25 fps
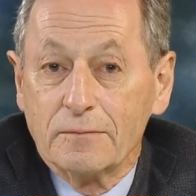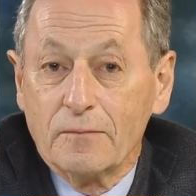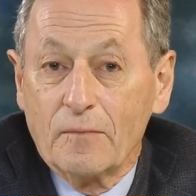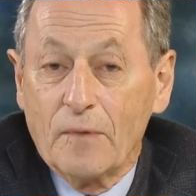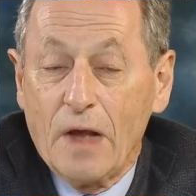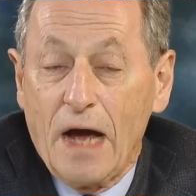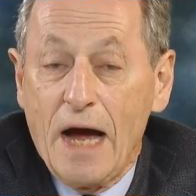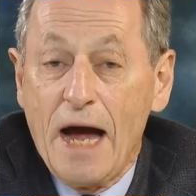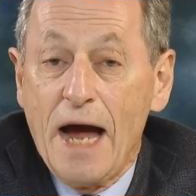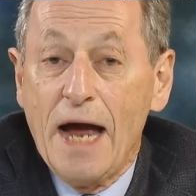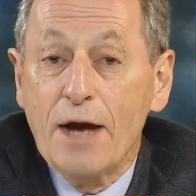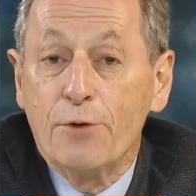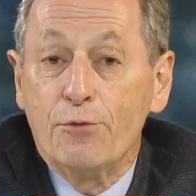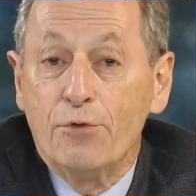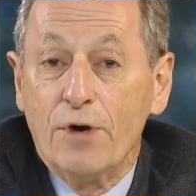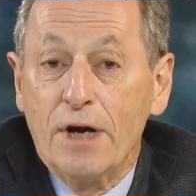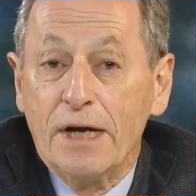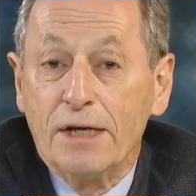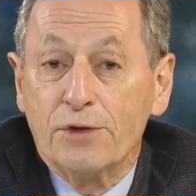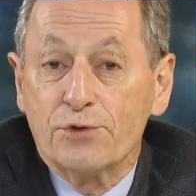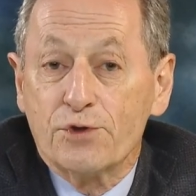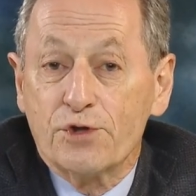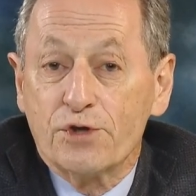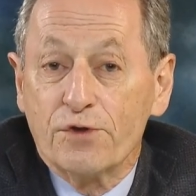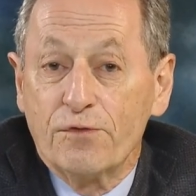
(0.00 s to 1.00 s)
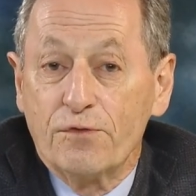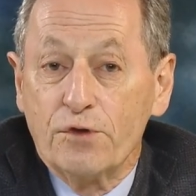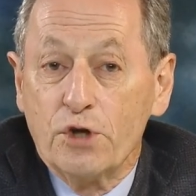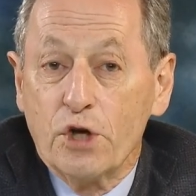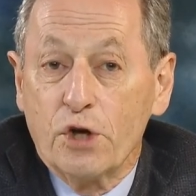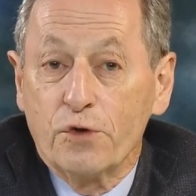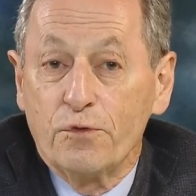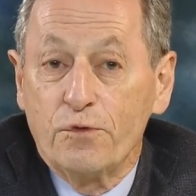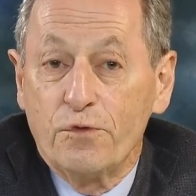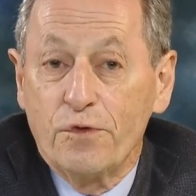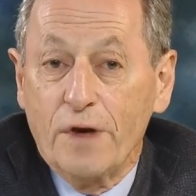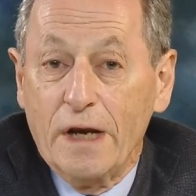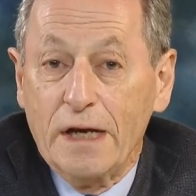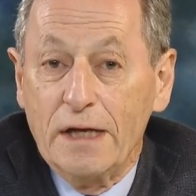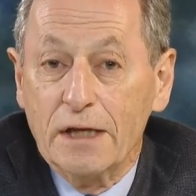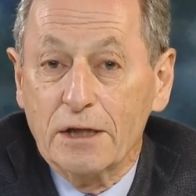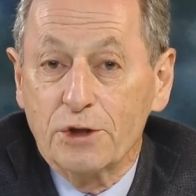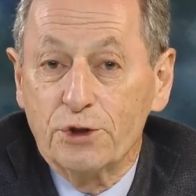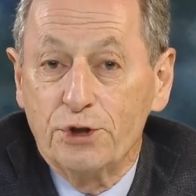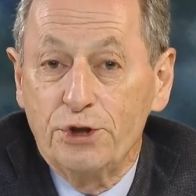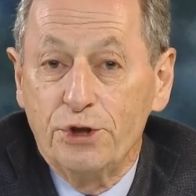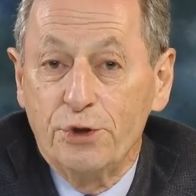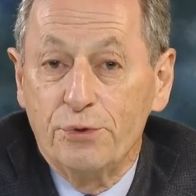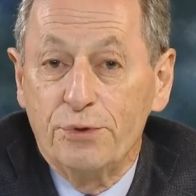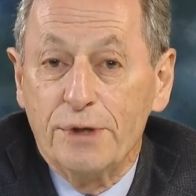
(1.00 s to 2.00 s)
High rates of non-fatal
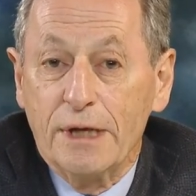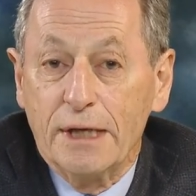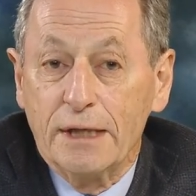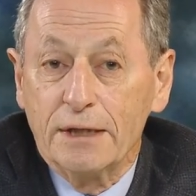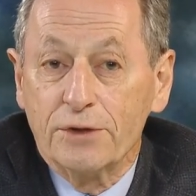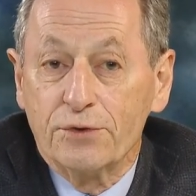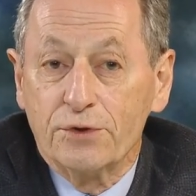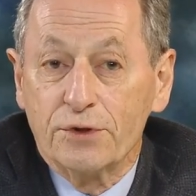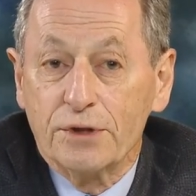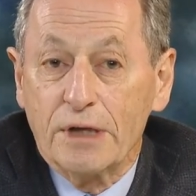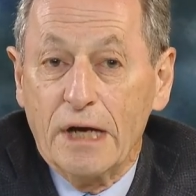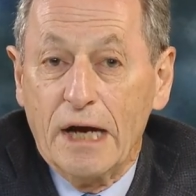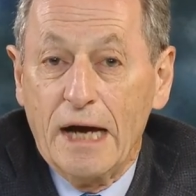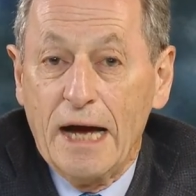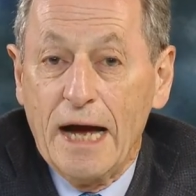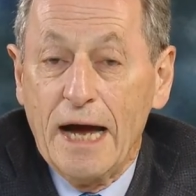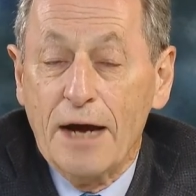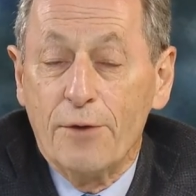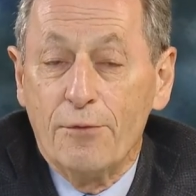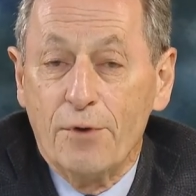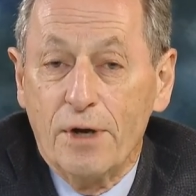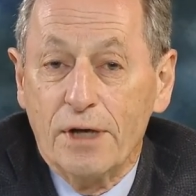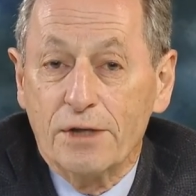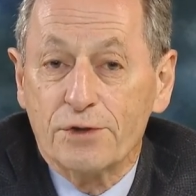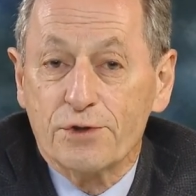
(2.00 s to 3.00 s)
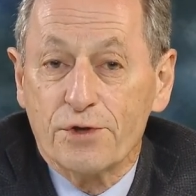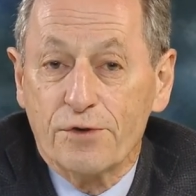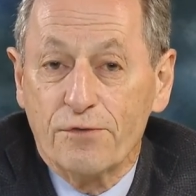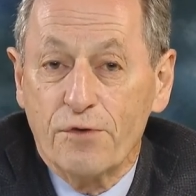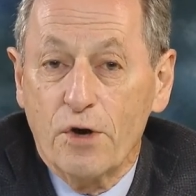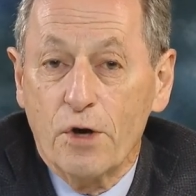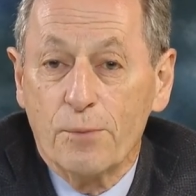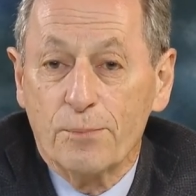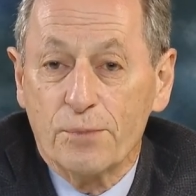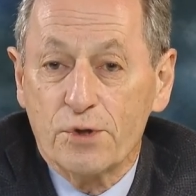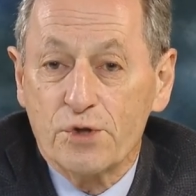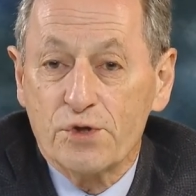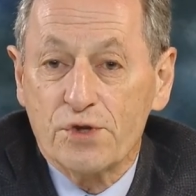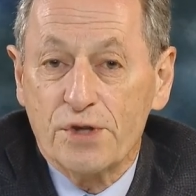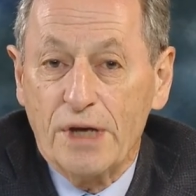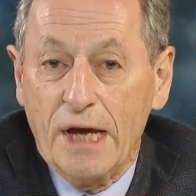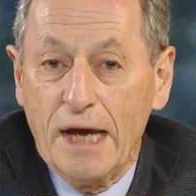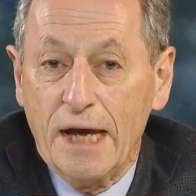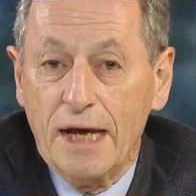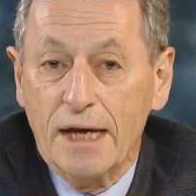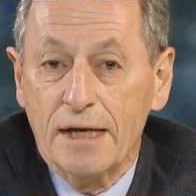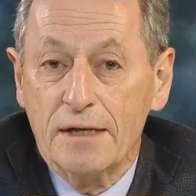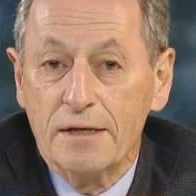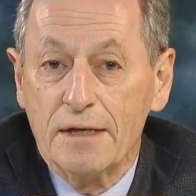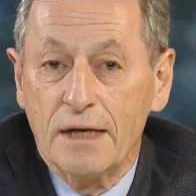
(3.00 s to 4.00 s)
shootings, high rates of
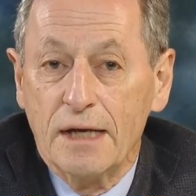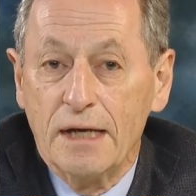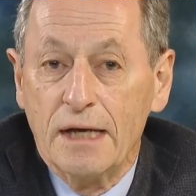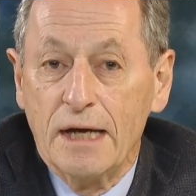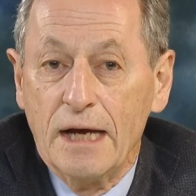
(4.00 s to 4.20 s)
homicide,